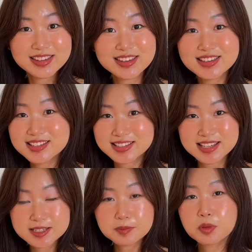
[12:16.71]
he
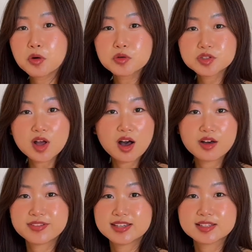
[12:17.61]
sees both
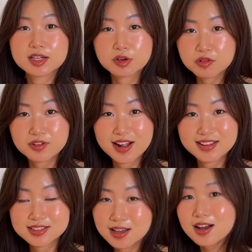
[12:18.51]
of his girlfriends.